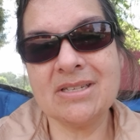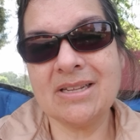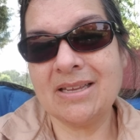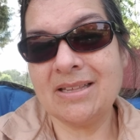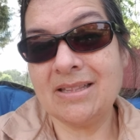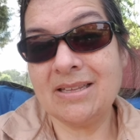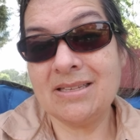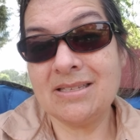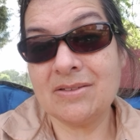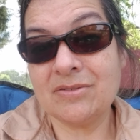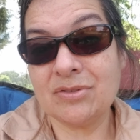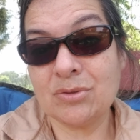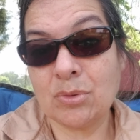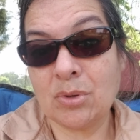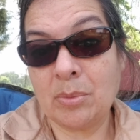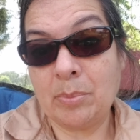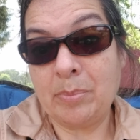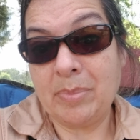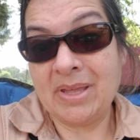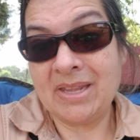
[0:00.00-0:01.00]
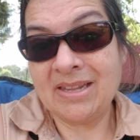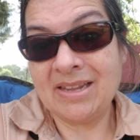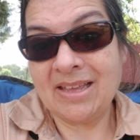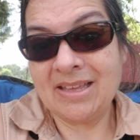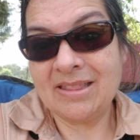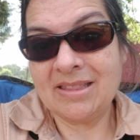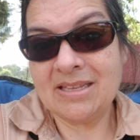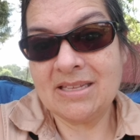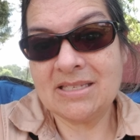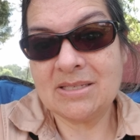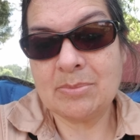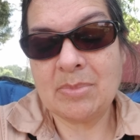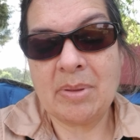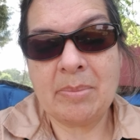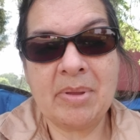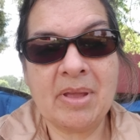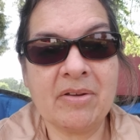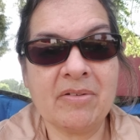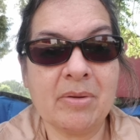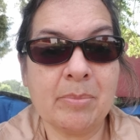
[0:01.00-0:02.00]
like these have sort of been like this.
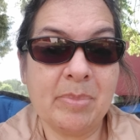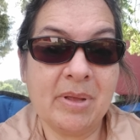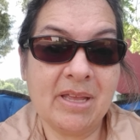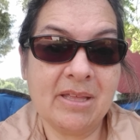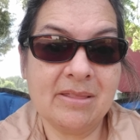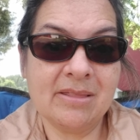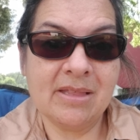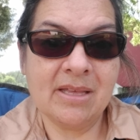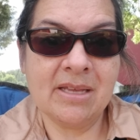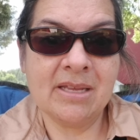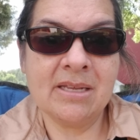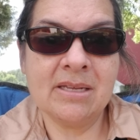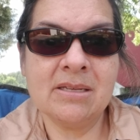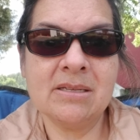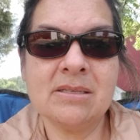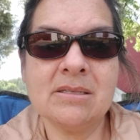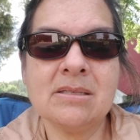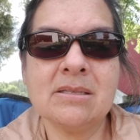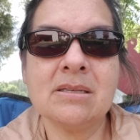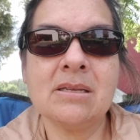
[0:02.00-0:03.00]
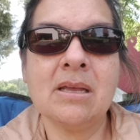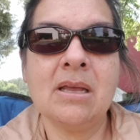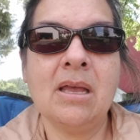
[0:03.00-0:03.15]
Maybe I repeat things.